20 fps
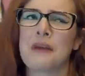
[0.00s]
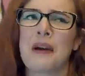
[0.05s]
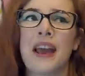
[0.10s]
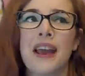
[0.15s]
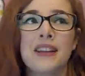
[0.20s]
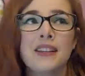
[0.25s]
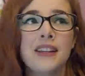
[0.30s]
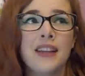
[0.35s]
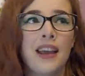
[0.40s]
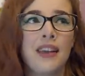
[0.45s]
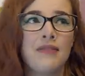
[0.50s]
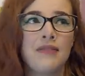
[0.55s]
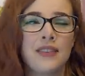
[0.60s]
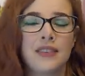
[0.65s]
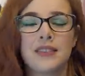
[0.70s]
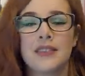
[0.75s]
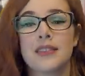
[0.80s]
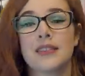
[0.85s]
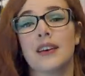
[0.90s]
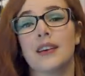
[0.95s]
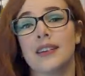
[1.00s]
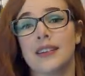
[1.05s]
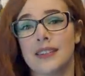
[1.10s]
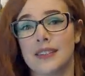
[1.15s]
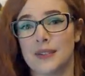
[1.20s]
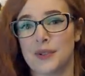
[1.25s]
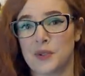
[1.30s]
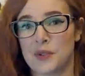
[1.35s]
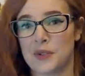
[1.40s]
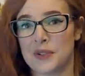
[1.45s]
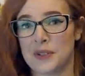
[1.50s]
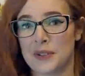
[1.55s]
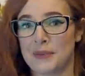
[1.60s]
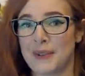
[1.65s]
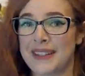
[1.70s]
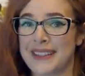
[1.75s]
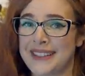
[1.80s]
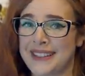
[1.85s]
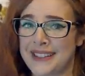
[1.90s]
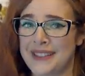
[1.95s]
but I actually have this entire store to
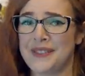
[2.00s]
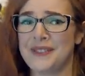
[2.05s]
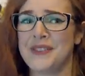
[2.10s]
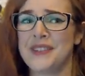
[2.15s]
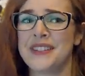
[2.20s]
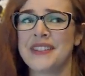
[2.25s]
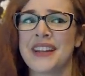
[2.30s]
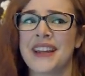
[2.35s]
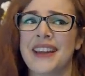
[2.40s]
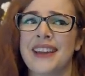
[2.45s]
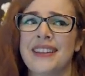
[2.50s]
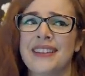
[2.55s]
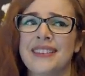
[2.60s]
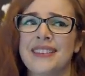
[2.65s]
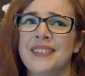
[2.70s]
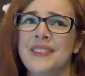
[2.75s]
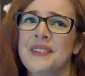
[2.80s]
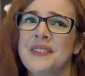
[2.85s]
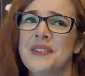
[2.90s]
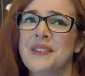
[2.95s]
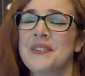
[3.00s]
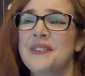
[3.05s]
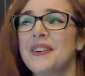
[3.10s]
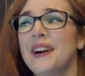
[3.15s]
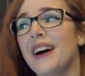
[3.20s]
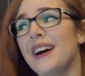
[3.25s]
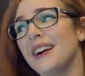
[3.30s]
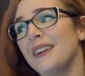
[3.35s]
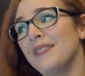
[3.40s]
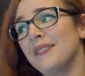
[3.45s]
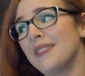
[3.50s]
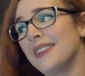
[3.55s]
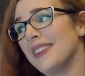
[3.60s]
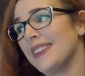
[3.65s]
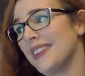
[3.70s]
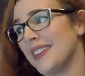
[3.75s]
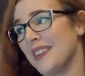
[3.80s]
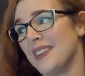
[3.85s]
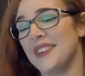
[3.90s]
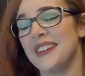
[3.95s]
myself today, so I'm
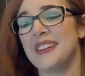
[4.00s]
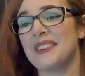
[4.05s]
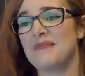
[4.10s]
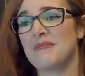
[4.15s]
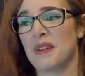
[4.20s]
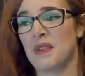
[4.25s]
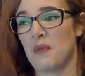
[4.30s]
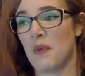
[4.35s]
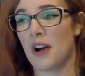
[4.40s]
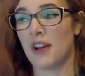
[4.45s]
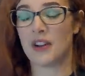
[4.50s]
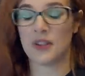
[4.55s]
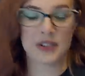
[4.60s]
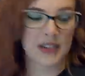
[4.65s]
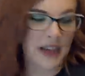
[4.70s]
gonna go a little bit wild.